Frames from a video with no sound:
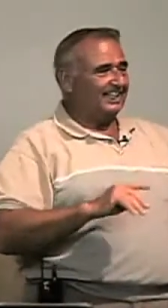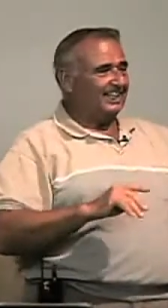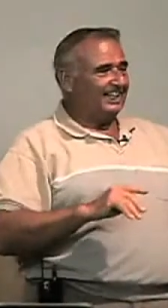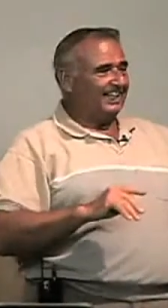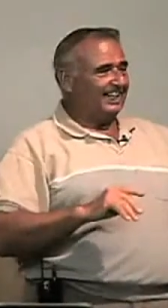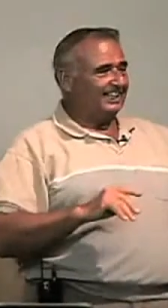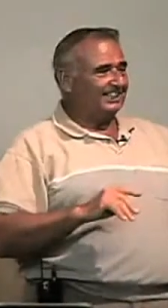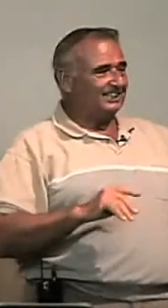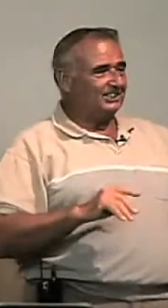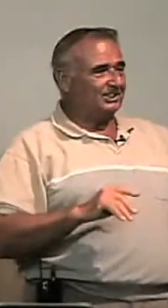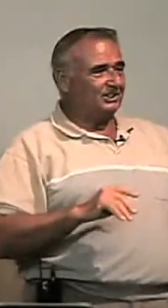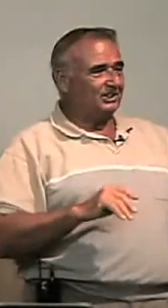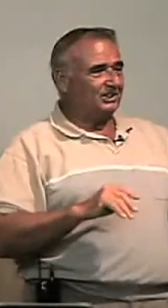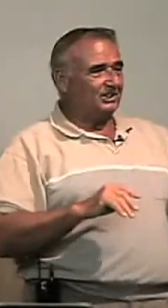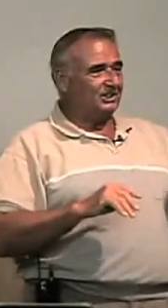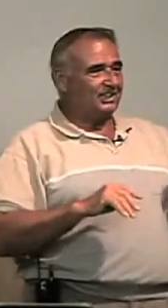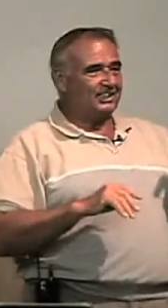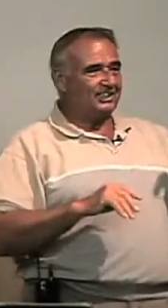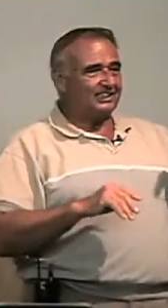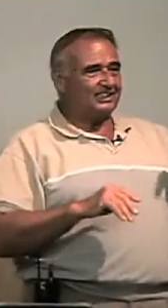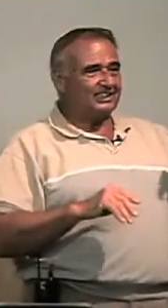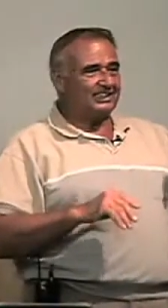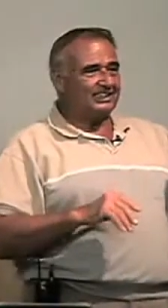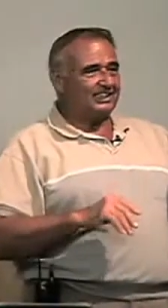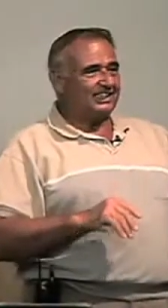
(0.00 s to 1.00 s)
And so you
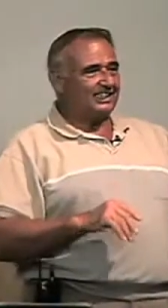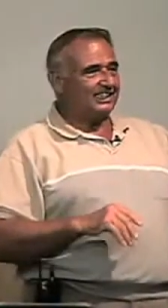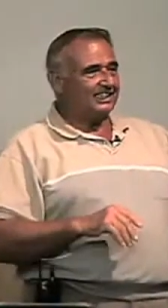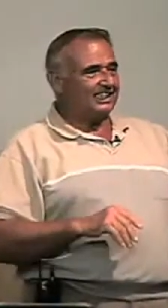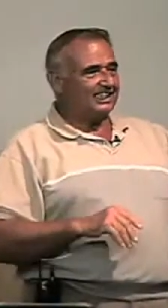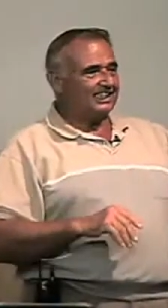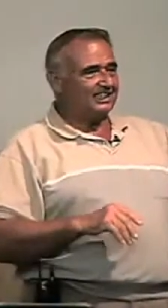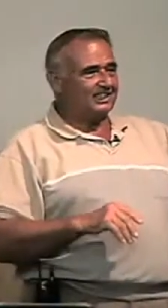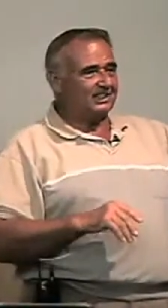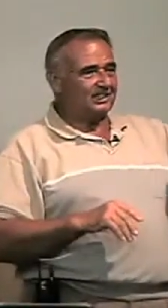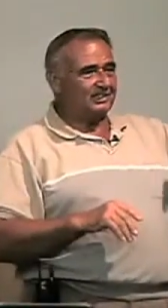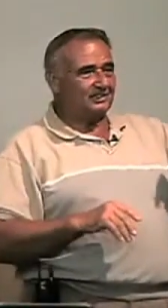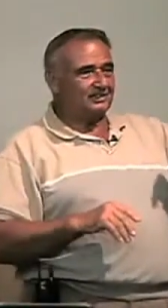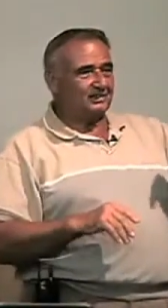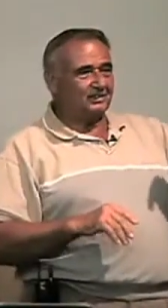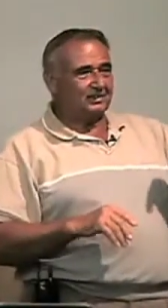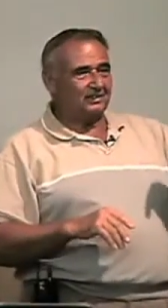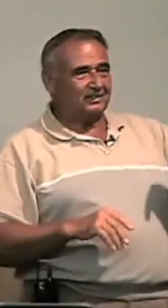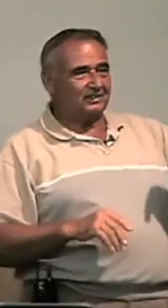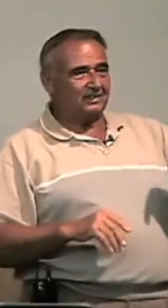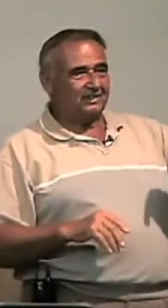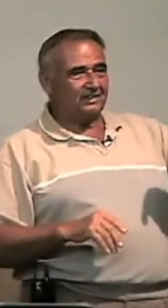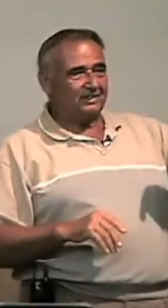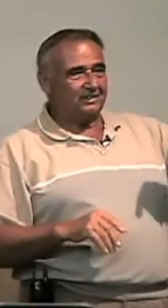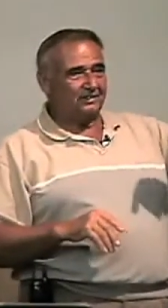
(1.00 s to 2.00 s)
could see this
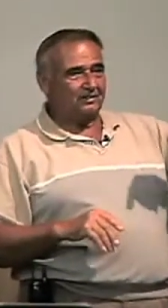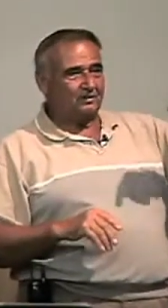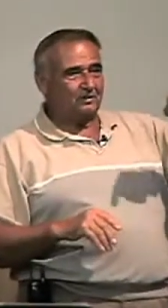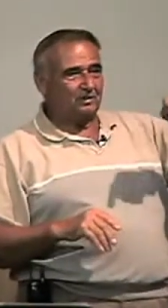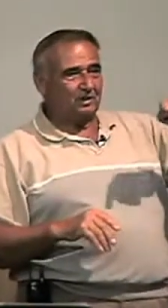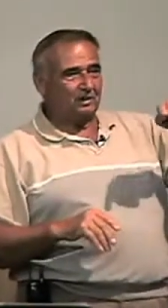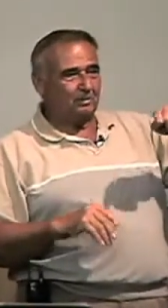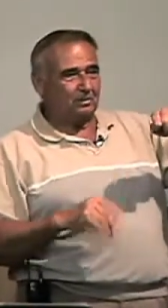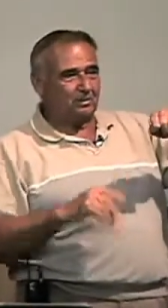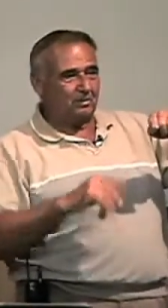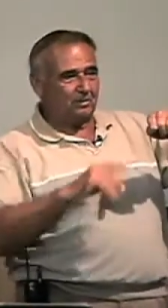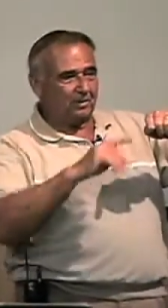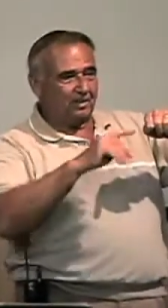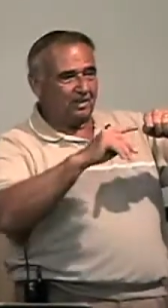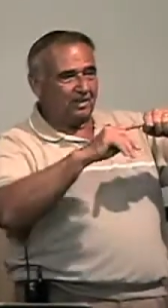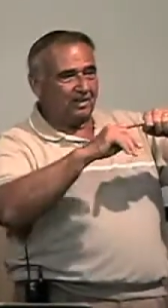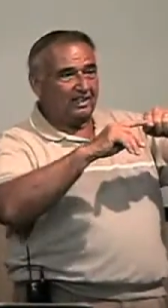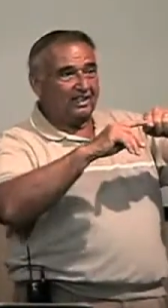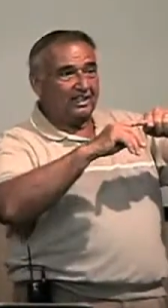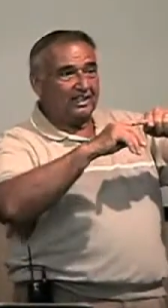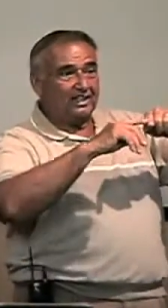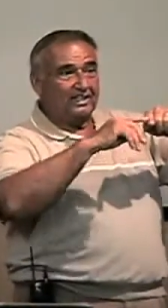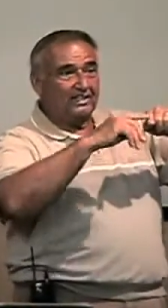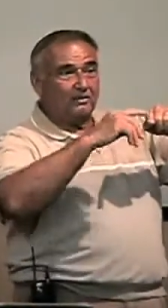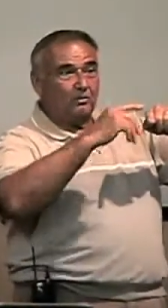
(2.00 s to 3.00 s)
ripple
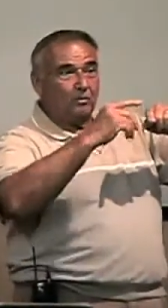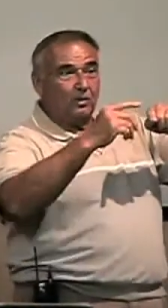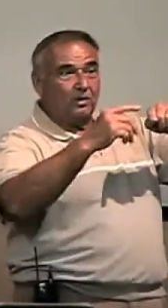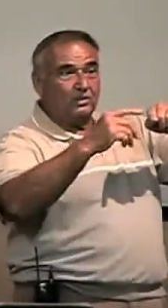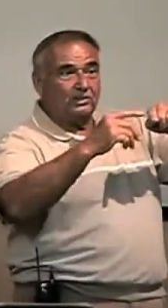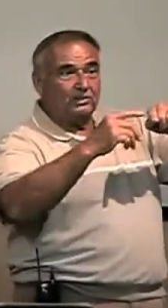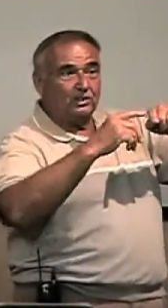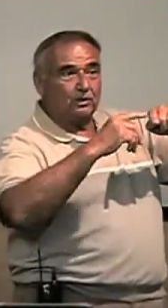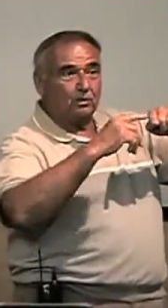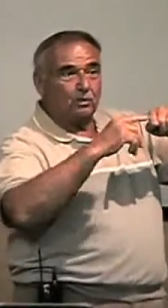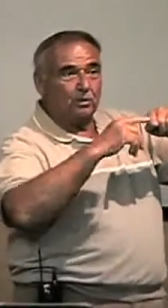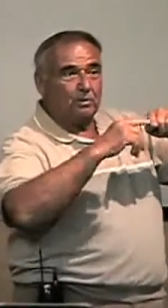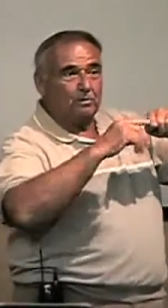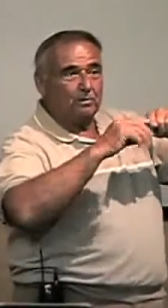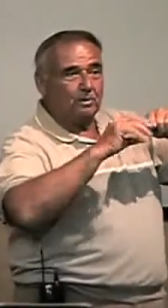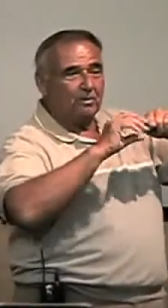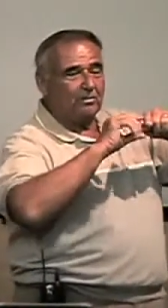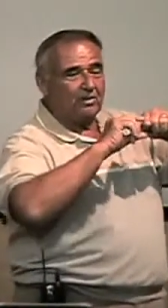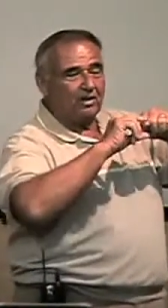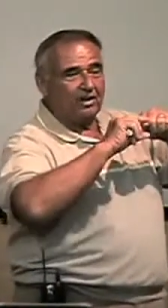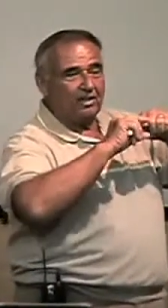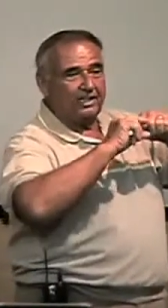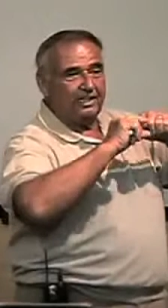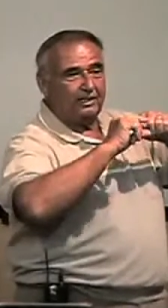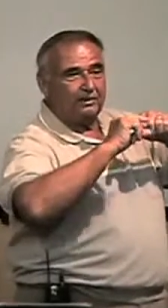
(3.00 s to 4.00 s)
mark. It wasn't a ripple
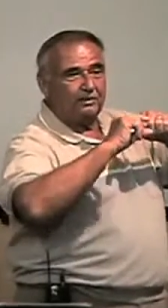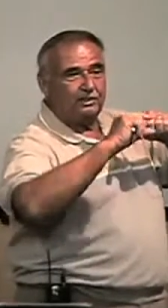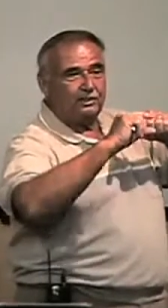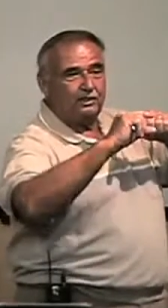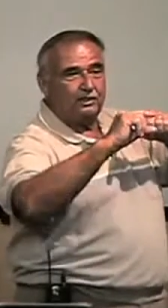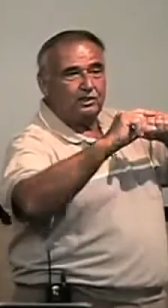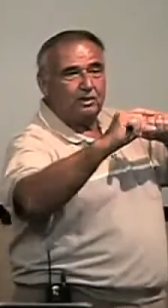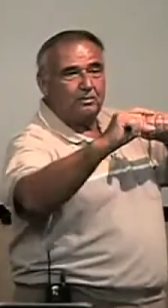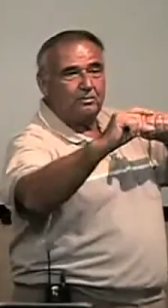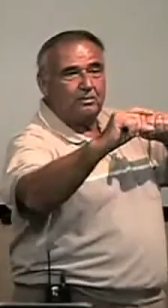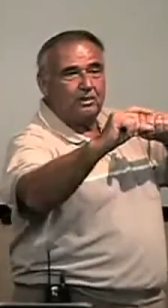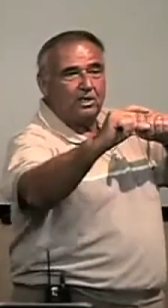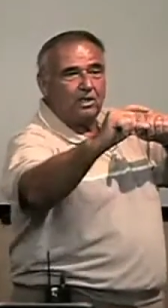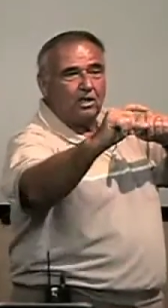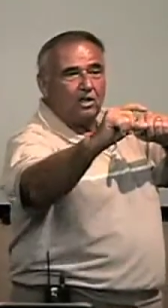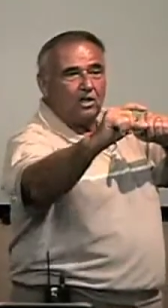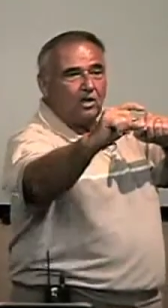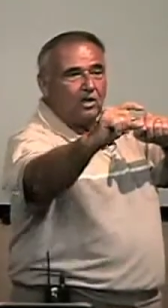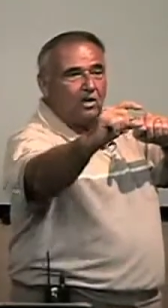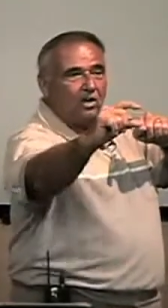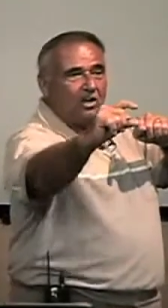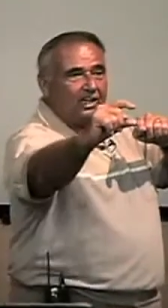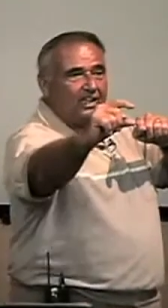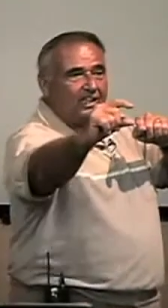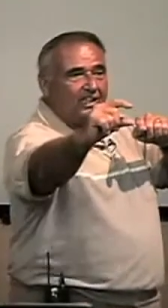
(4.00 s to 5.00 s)
mark. It should have been
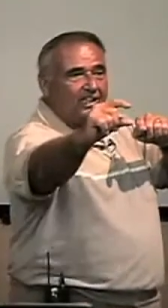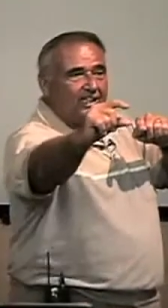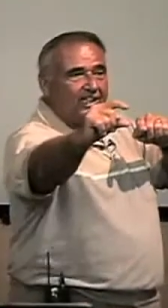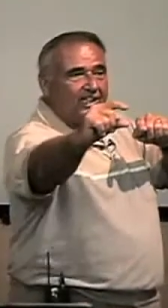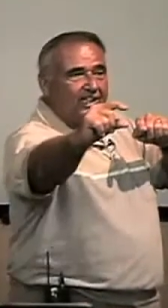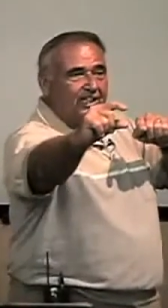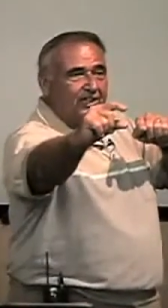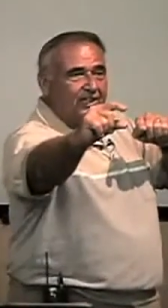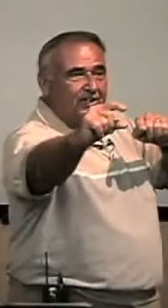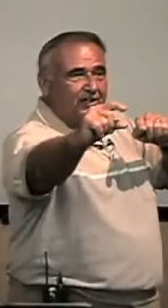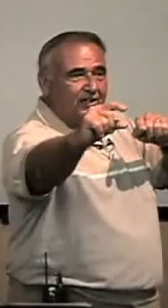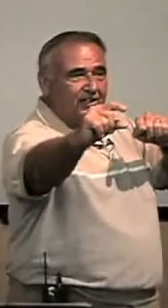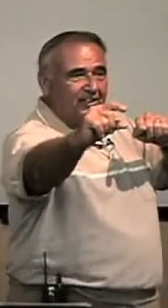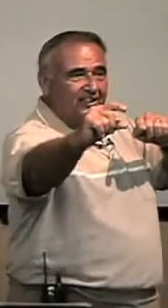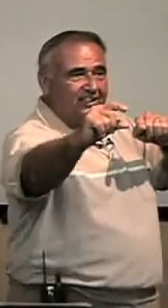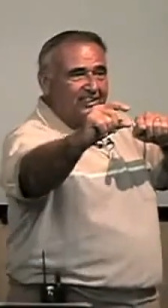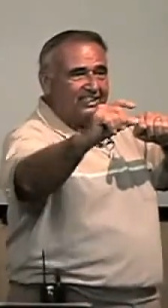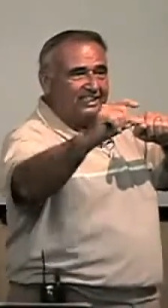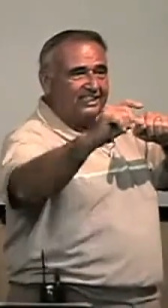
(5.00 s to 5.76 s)
long and linear,